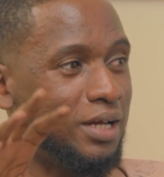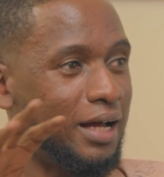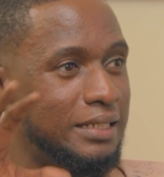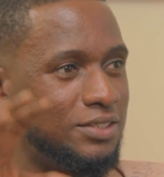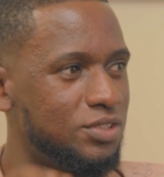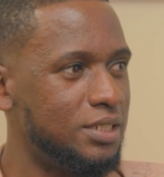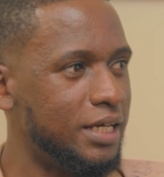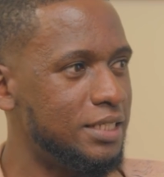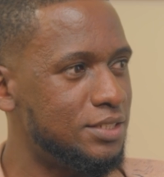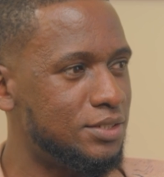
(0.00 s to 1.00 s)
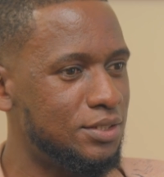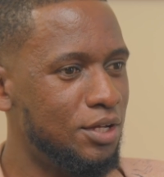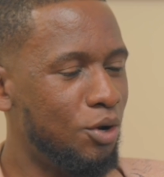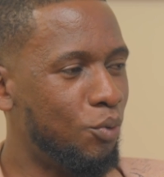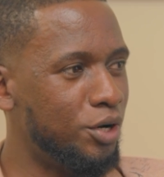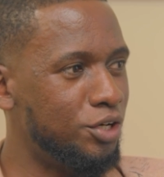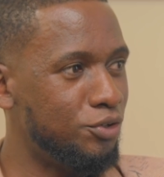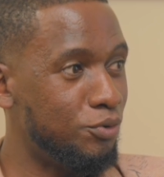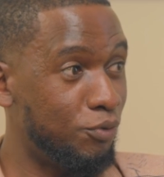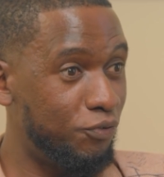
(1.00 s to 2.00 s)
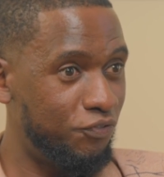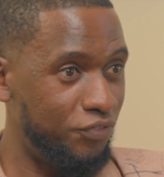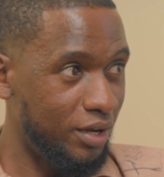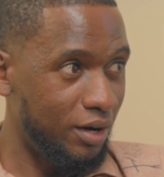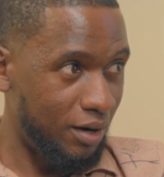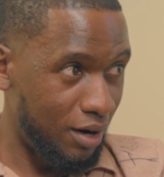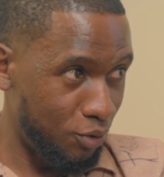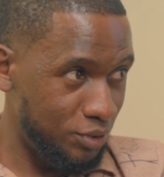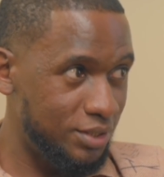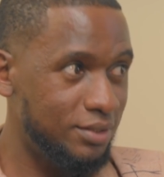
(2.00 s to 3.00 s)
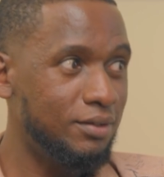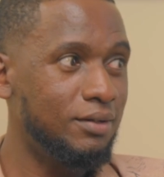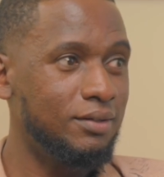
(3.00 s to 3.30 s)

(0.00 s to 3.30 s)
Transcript: you an engineer is when you figure out,